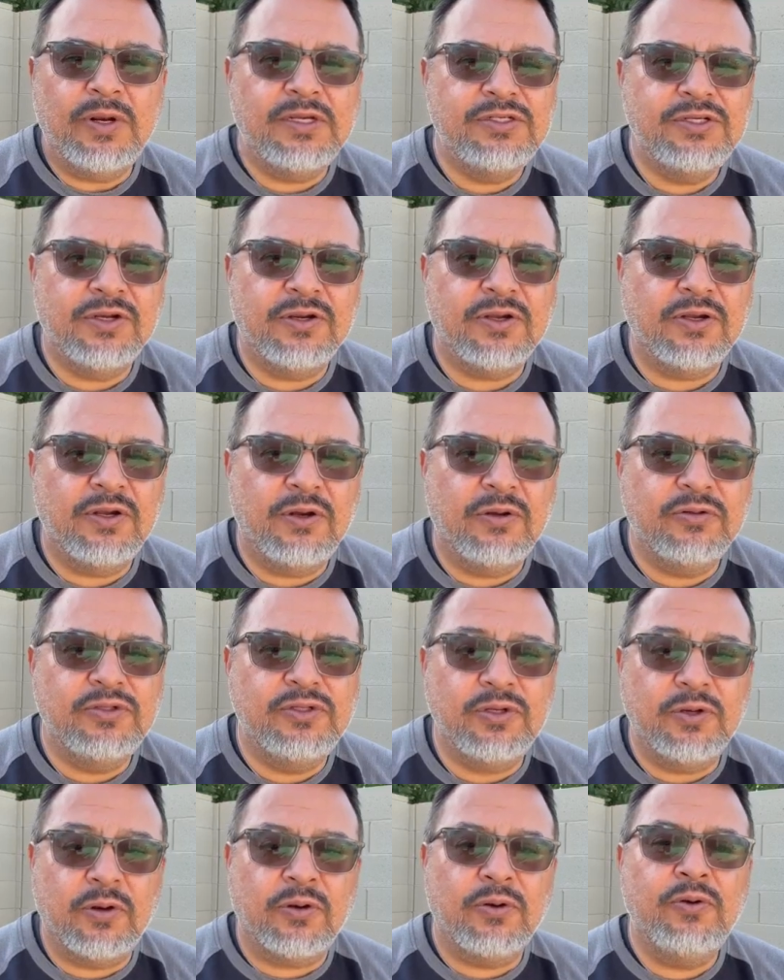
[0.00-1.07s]
what is your
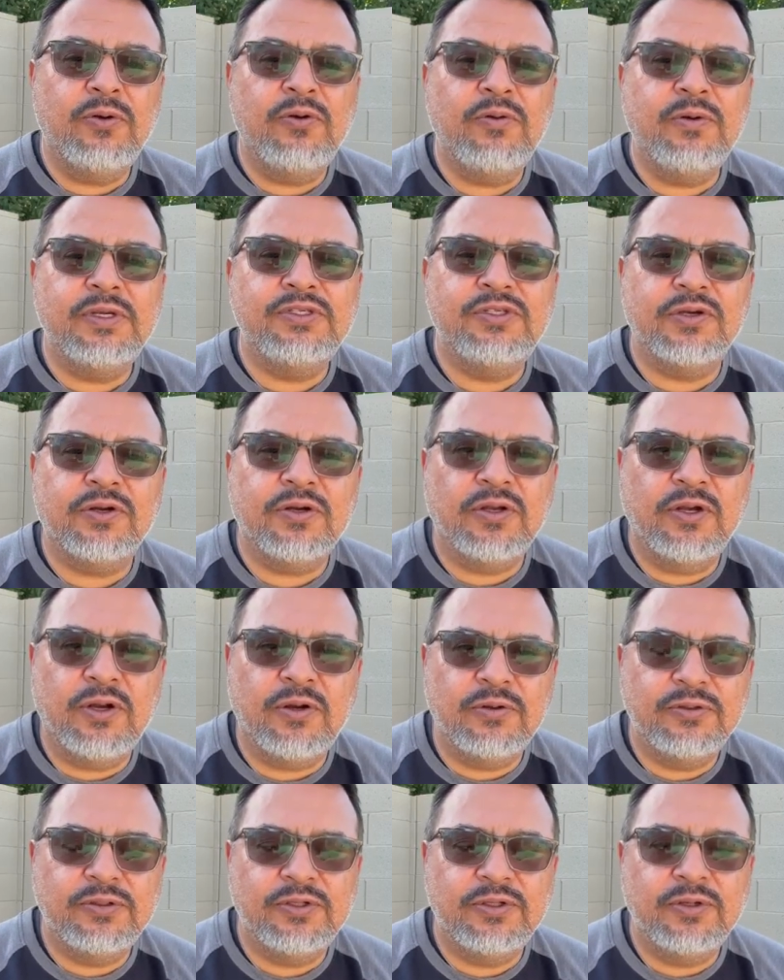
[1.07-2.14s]
go-to, or who is your
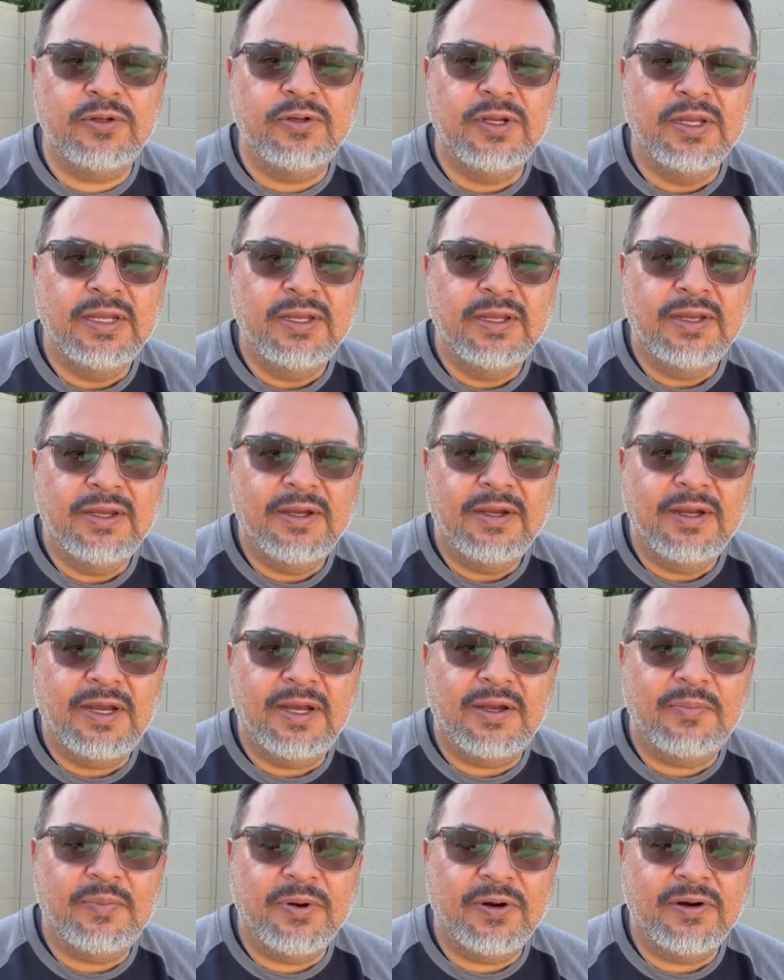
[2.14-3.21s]
go-to
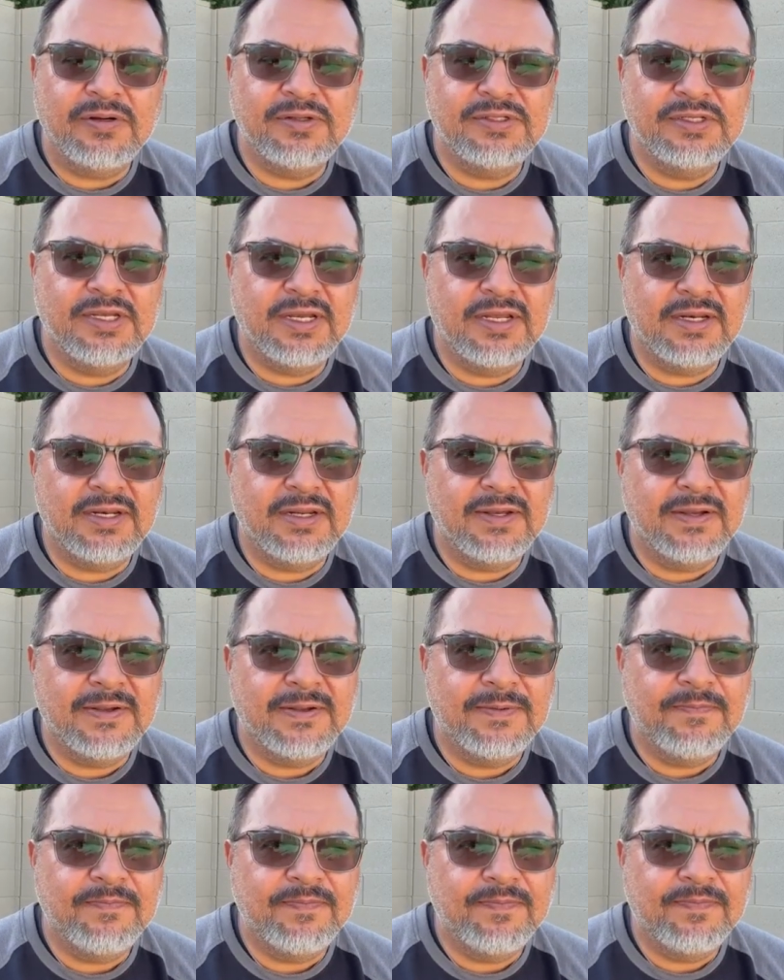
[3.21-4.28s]
person?
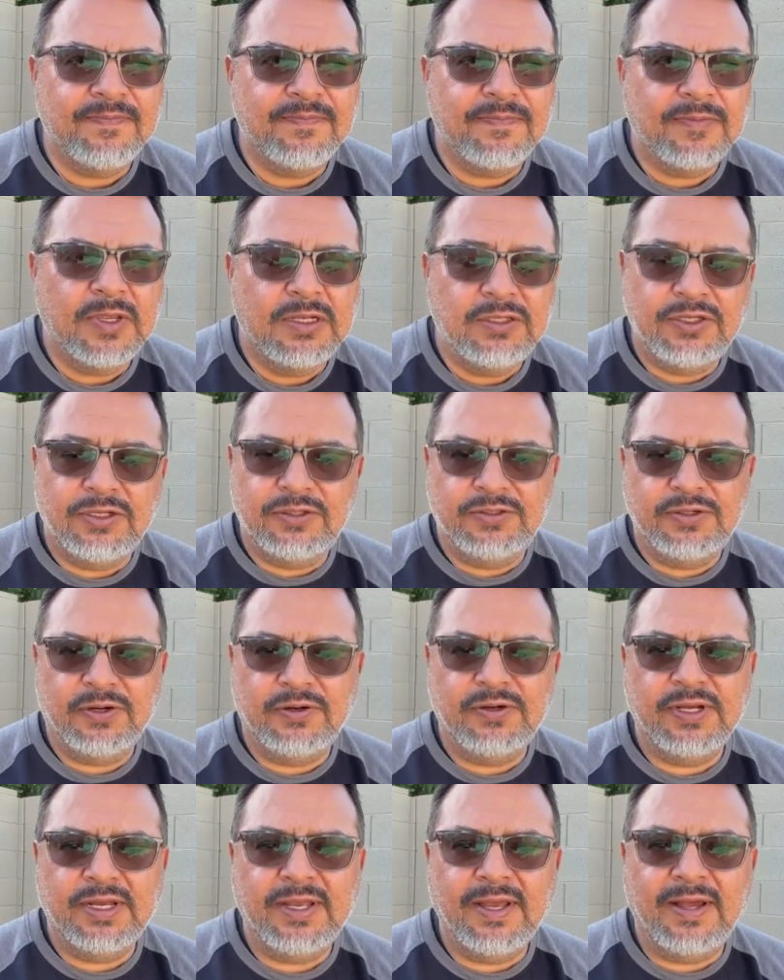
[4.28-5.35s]
Do you
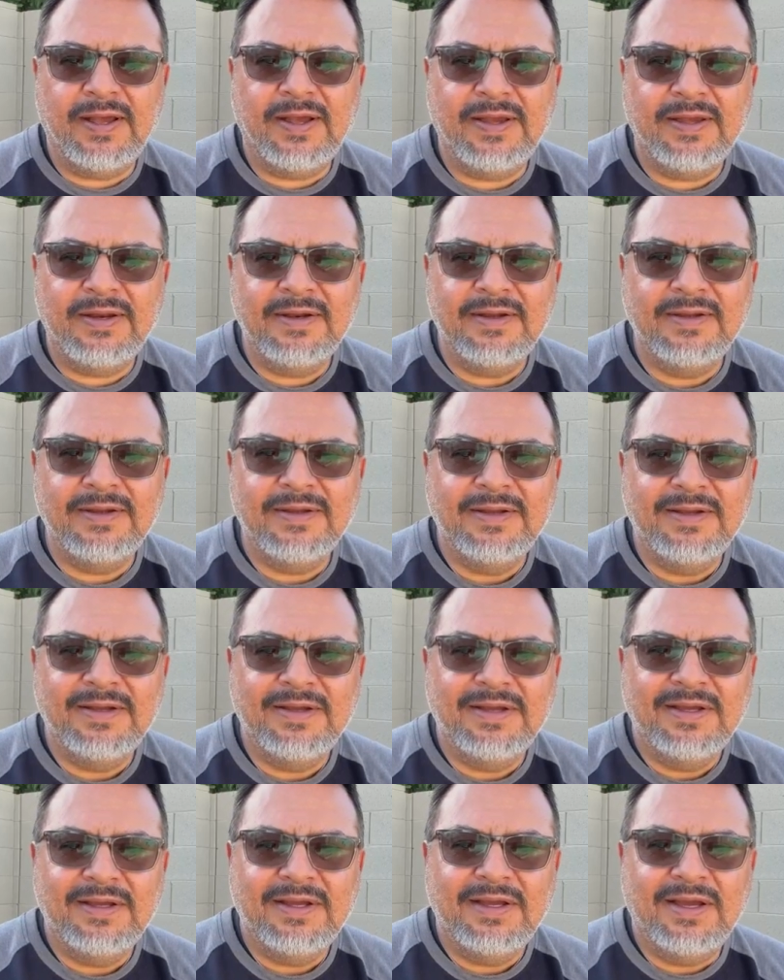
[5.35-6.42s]
turn to God?
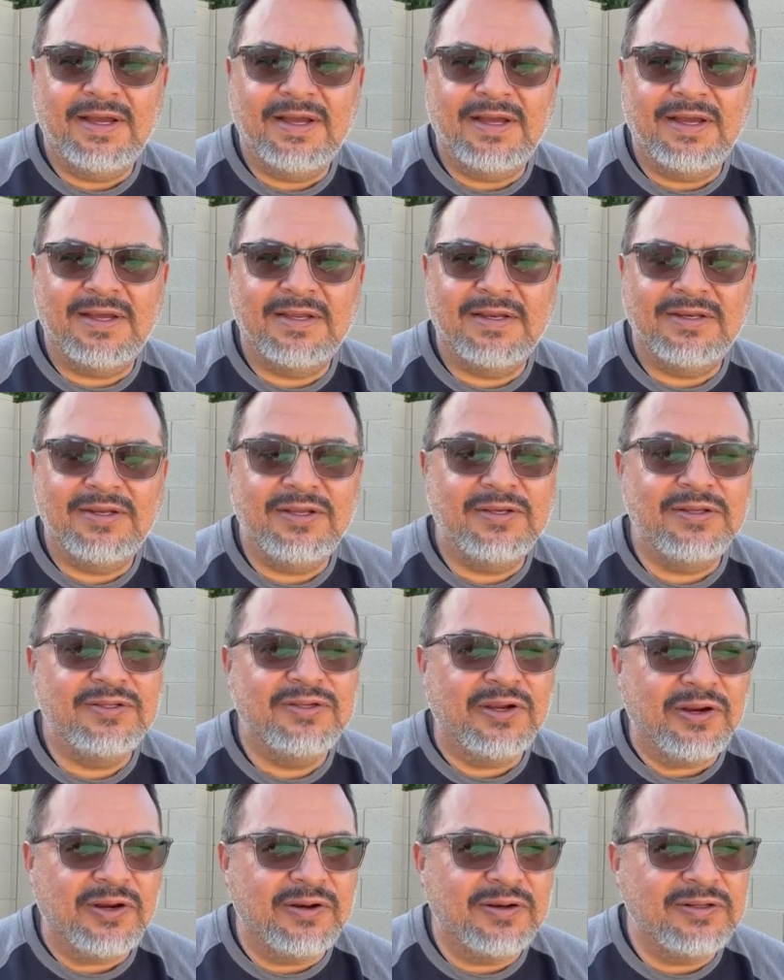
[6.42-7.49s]
Do you
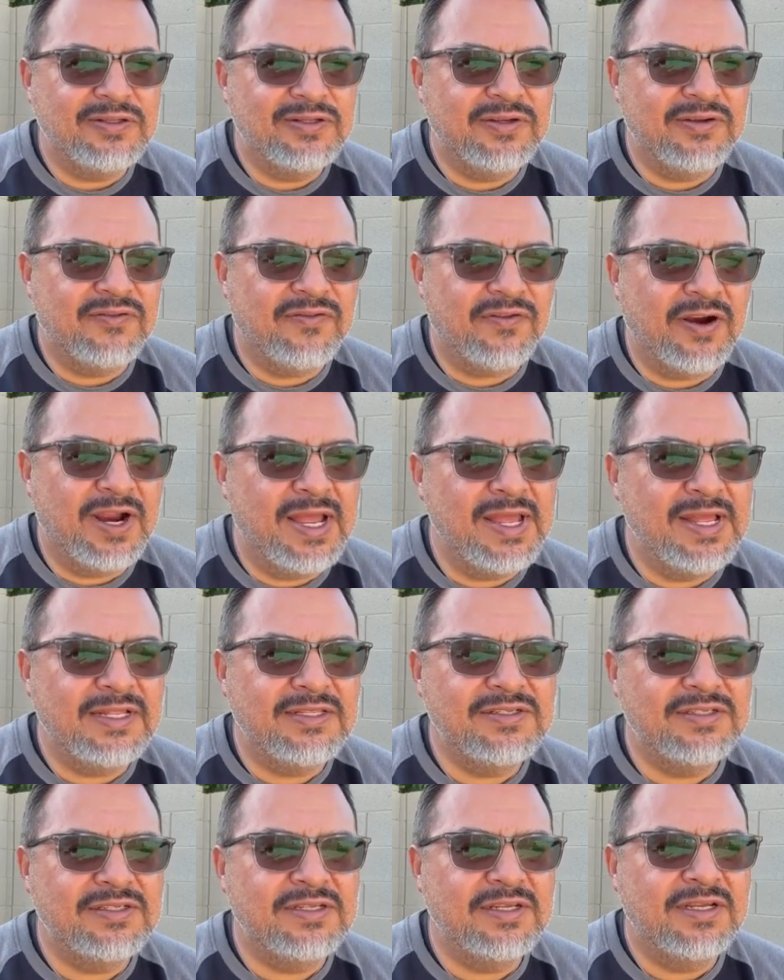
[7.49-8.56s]
turn to
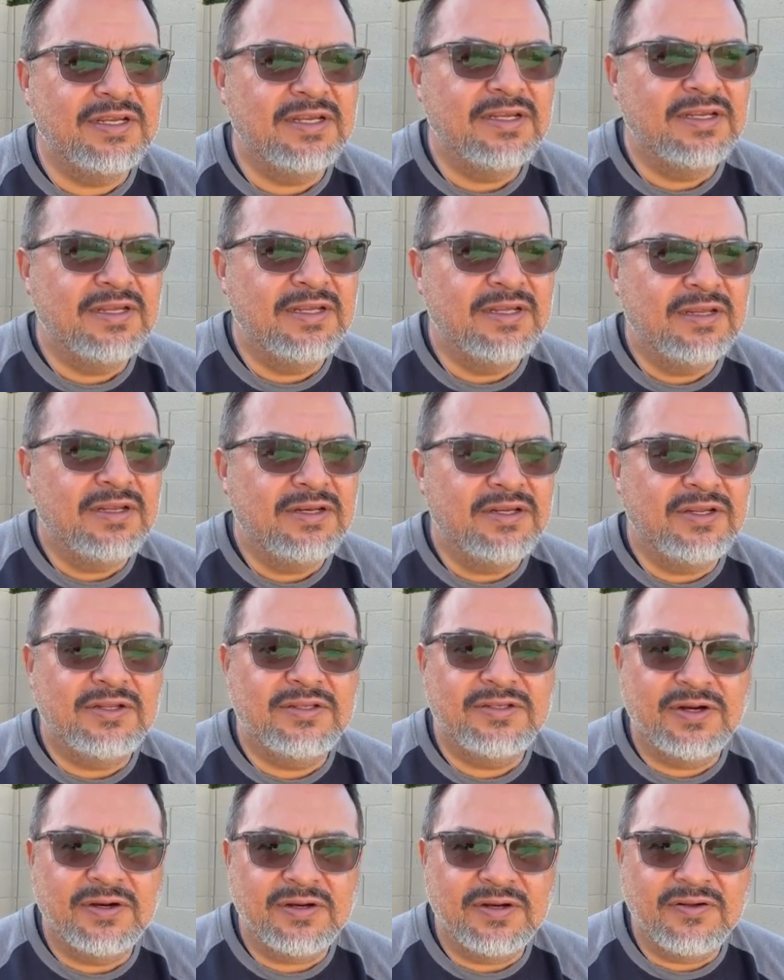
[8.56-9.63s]
friends? Do
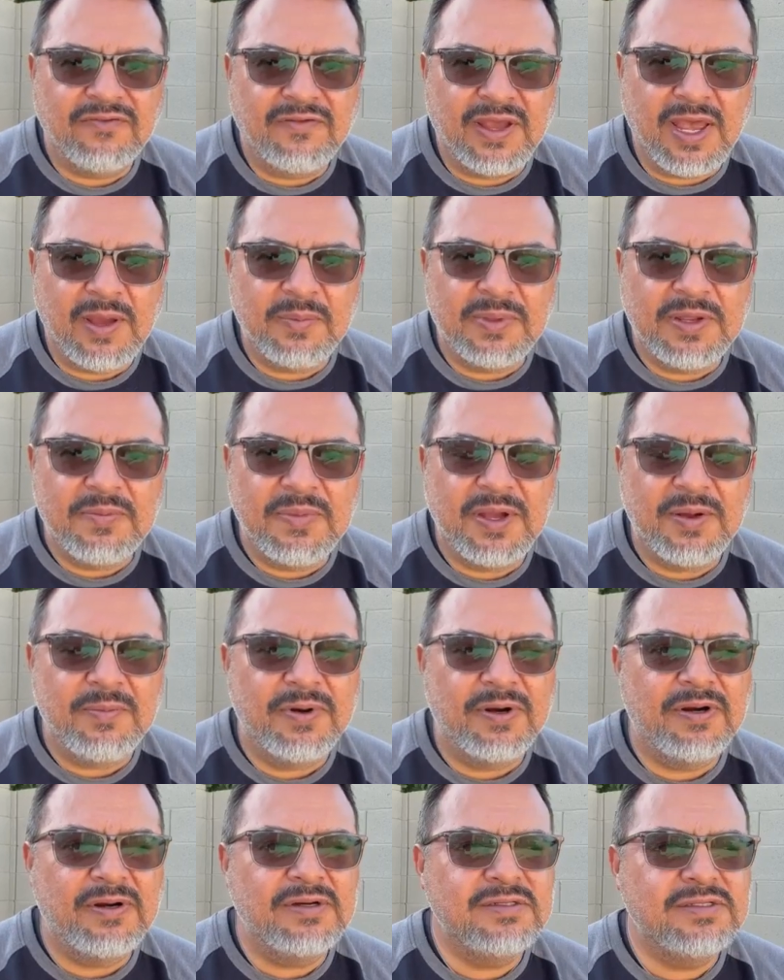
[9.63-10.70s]
you turn to family
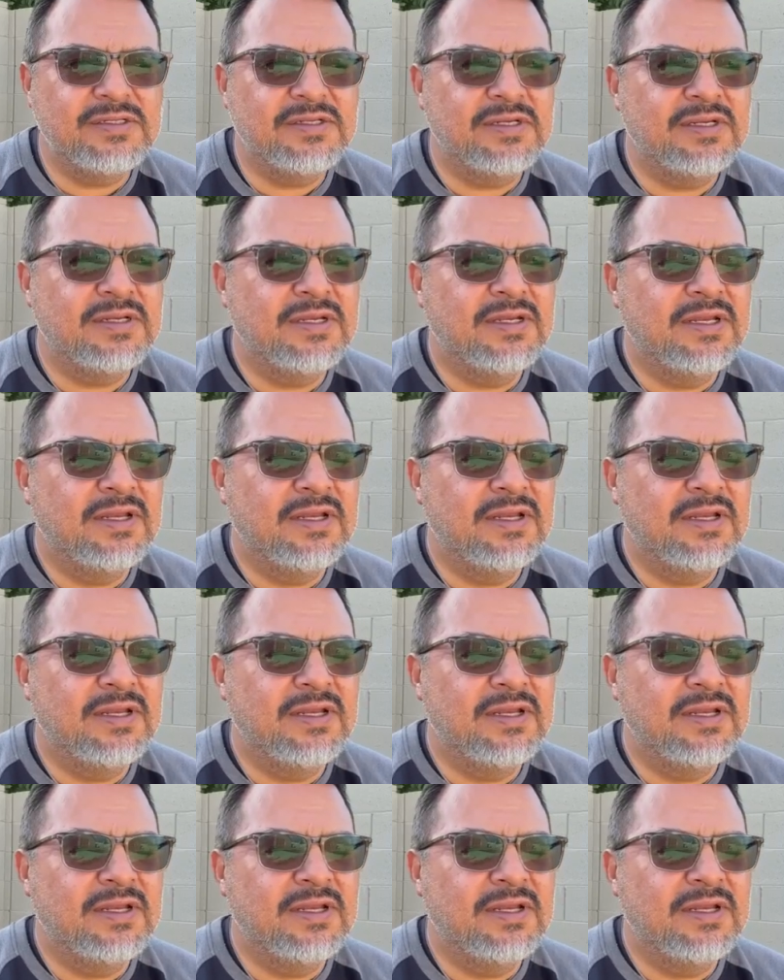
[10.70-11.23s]
members?